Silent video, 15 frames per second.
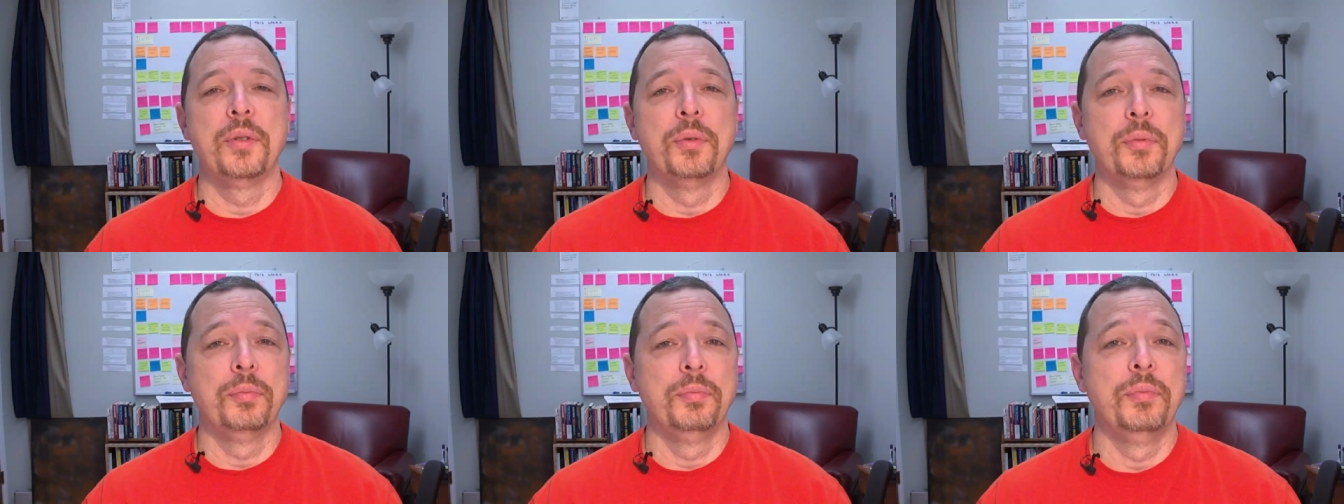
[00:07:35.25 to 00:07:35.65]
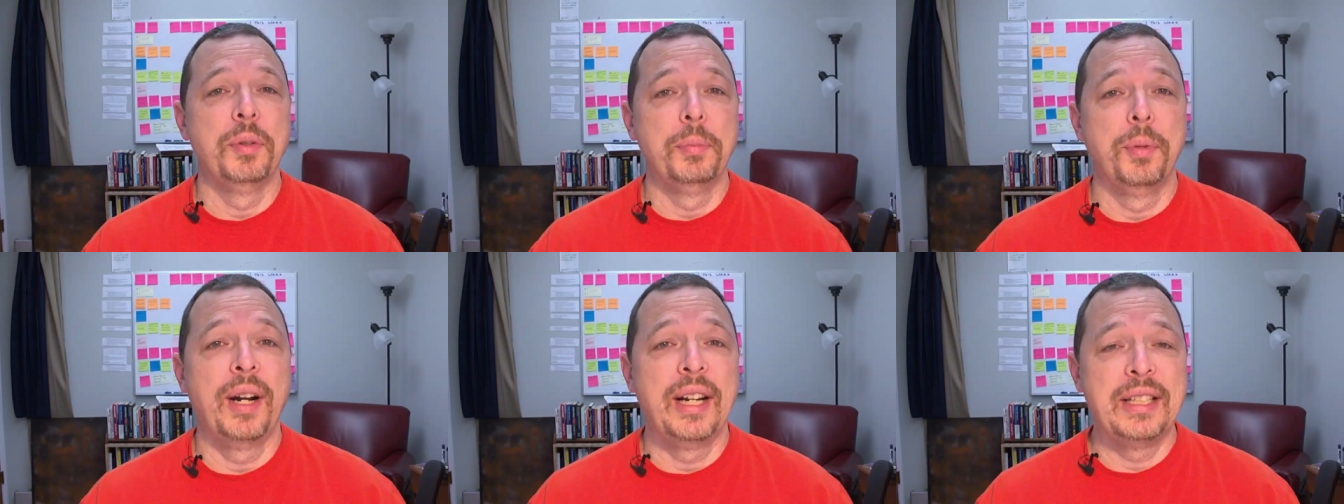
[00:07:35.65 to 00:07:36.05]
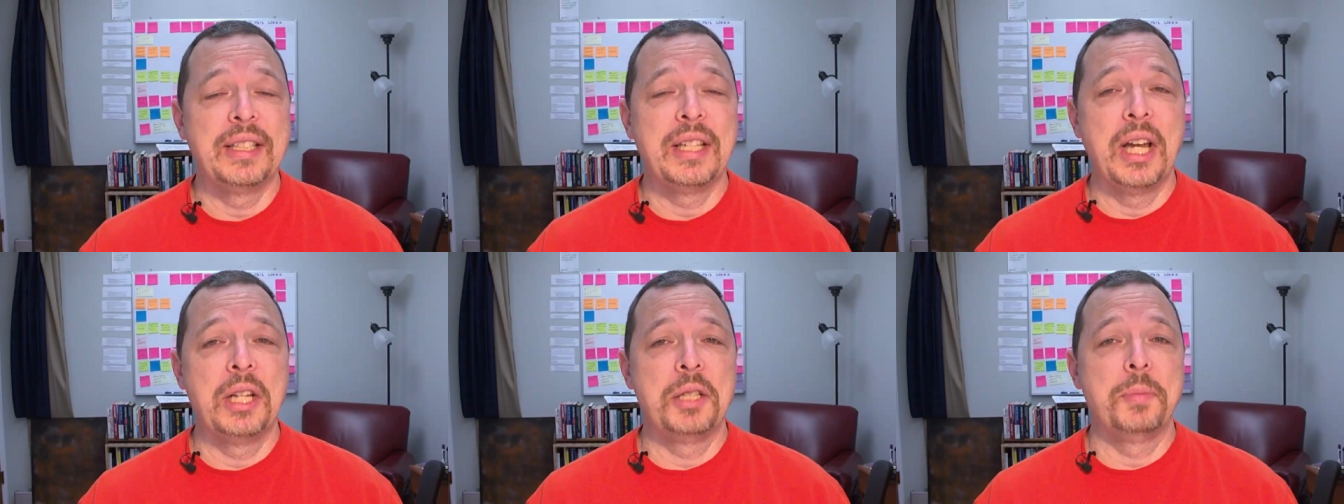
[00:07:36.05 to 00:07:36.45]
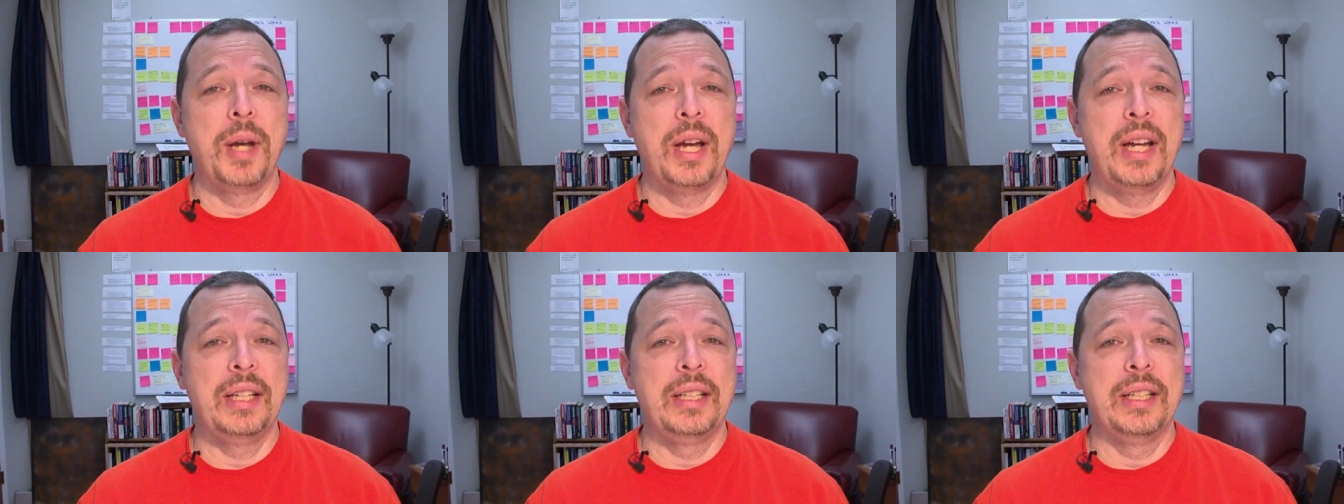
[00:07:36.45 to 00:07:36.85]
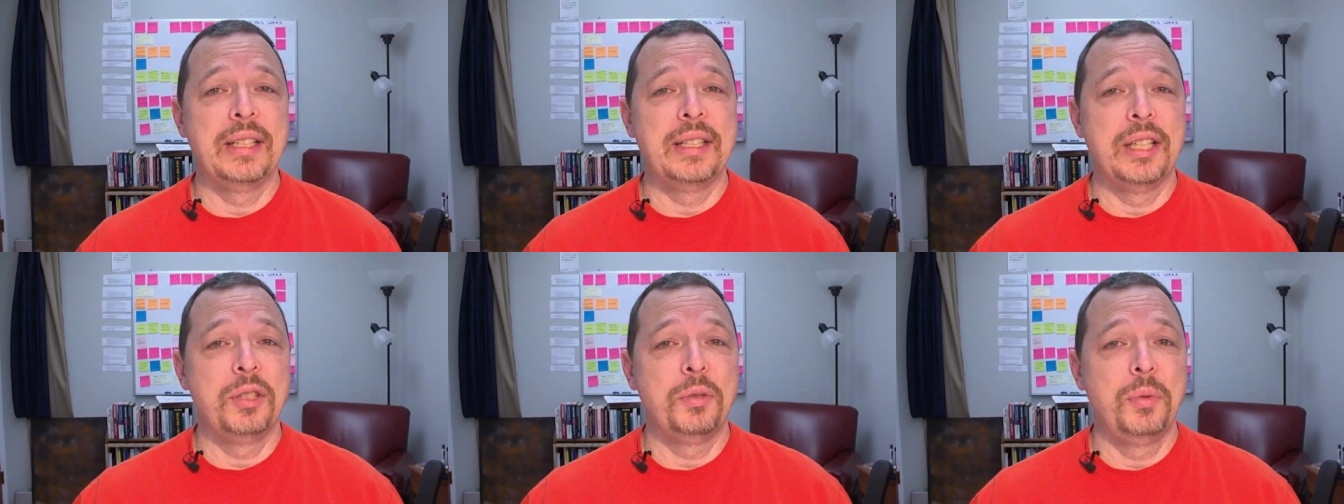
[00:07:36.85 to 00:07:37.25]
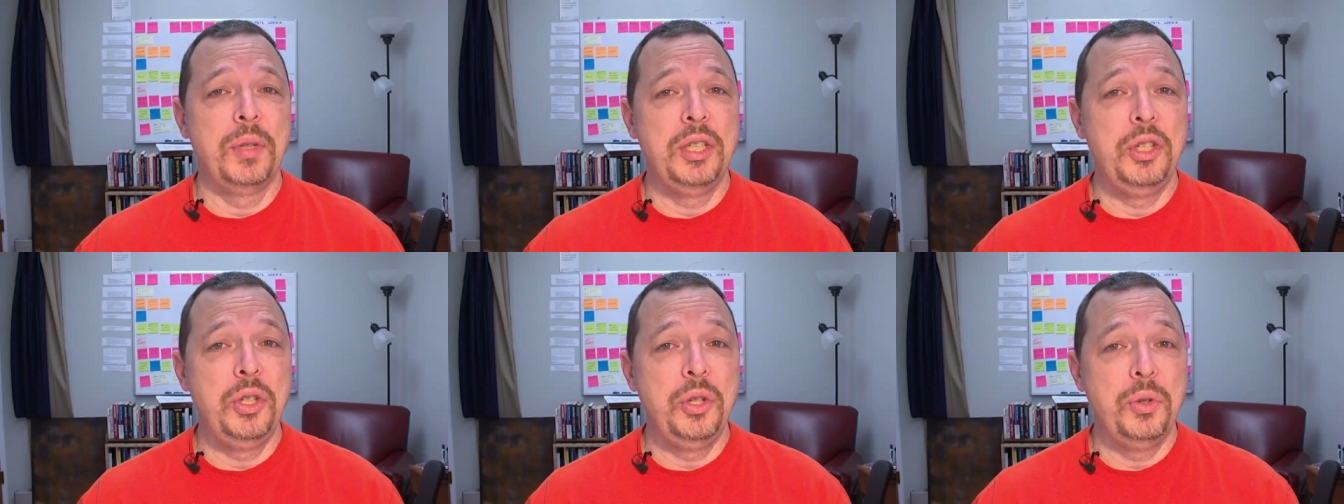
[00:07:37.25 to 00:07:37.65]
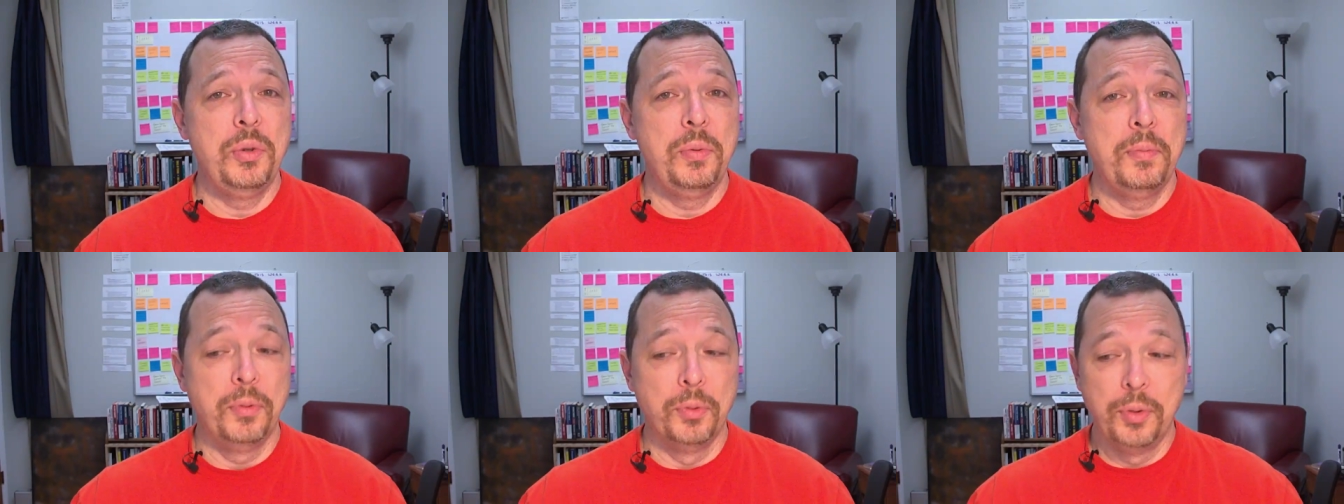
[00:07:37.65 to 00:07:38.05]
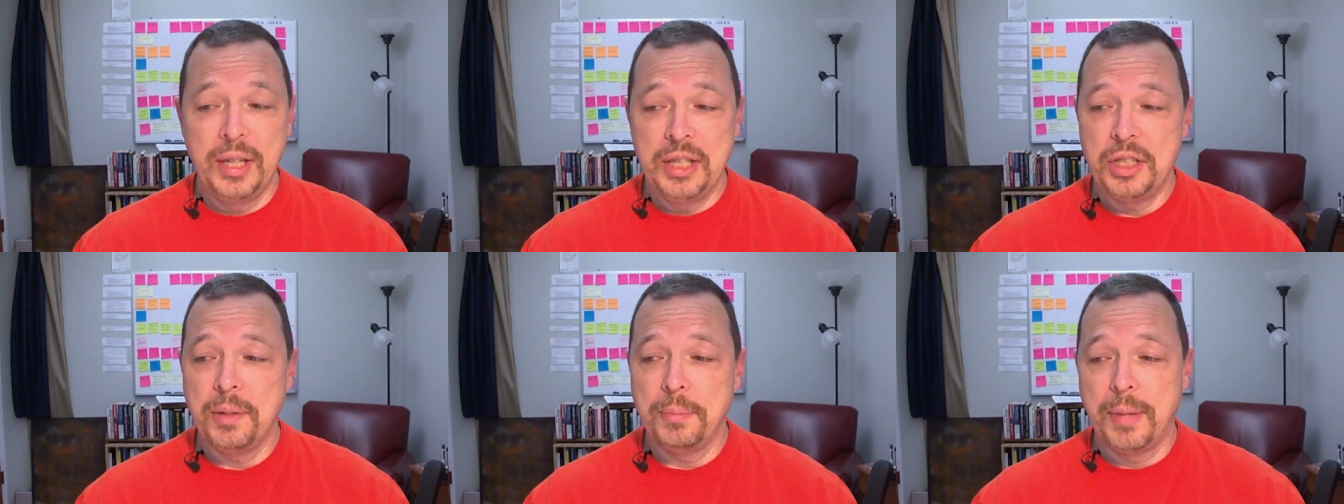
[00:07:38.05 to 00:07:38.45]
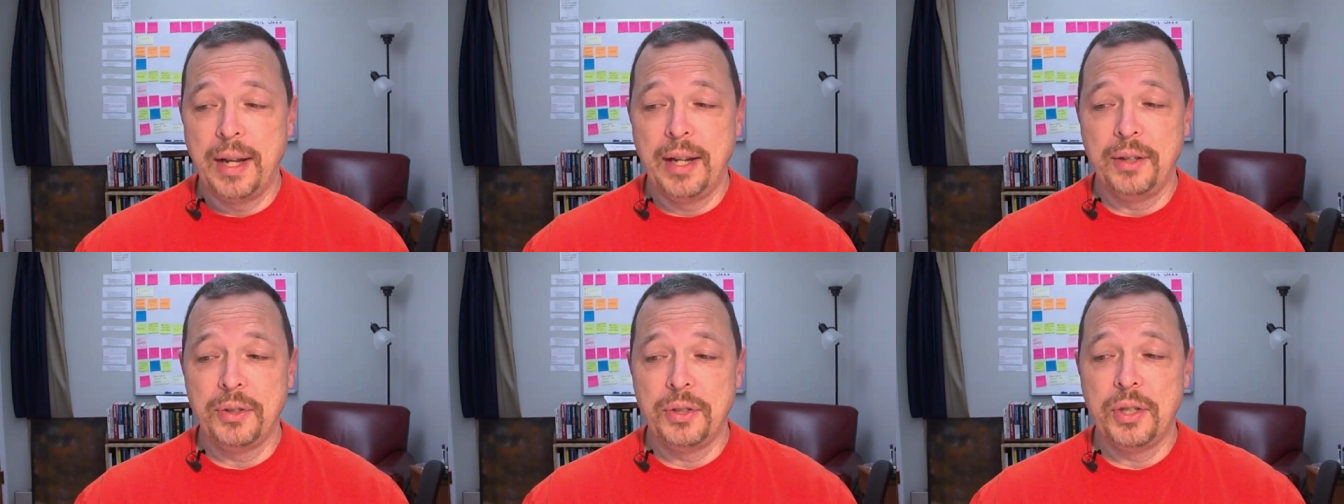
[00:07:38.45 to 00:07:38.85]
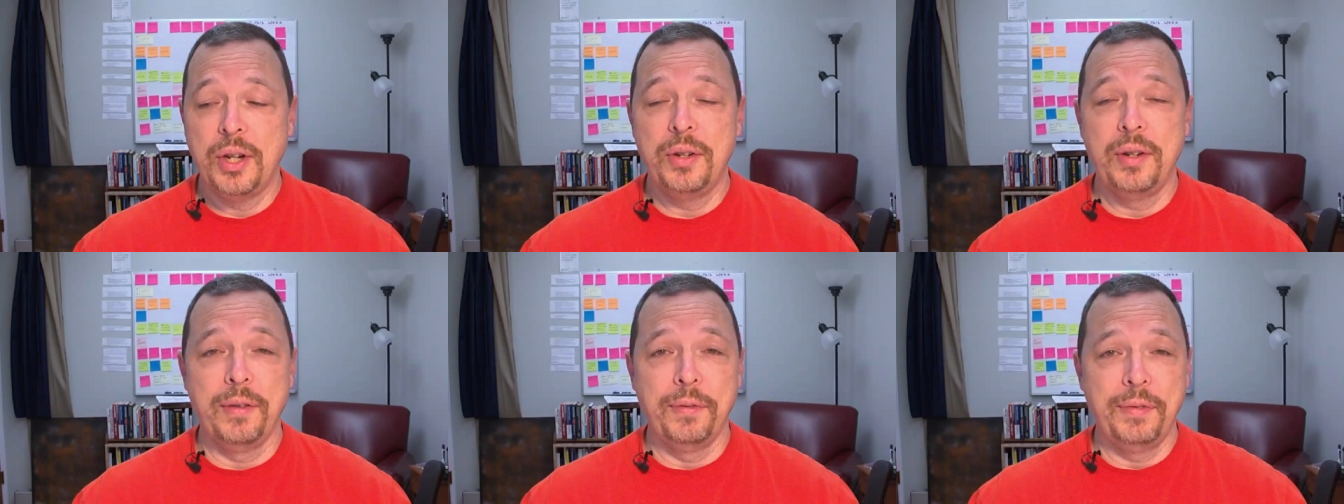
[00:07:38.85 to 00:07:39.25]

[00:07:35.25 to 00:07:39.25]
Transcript: The, the brain science behind this is when you reach a milestone,